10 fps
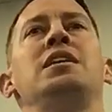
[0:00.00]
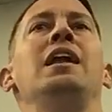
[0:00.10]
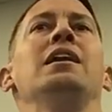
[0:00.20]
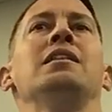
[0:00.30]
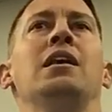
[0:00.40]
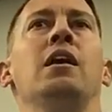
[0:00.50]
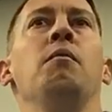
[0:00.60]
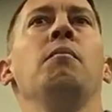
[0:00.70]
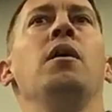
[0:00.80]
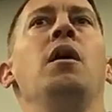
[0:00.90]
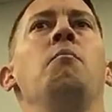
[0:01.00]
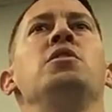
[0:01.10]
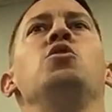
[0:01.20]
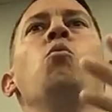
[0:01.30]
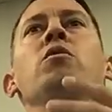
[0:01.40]
telling them,
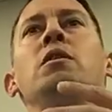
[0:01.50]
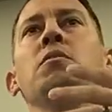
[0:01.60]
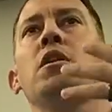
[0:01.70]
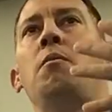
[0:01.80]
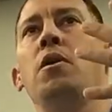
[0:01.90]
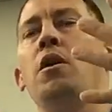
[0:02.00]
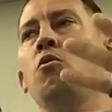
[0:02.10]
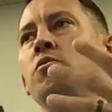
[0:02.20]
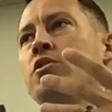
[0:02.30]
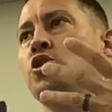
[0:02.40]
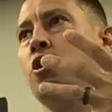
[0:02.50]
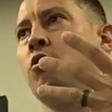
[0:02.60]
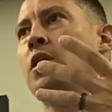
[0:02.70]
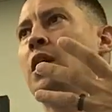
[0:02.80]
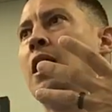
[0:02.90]
but you want them to come along with the
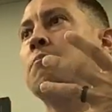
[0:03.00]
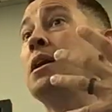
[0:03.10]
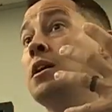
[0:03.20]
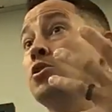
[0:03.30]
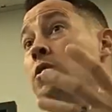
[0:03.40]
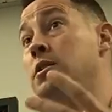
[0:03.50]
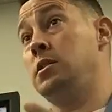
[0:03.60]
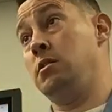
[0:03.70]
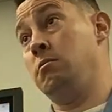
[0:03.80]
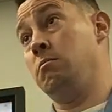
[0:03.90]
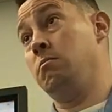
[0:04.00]
journey and be interested.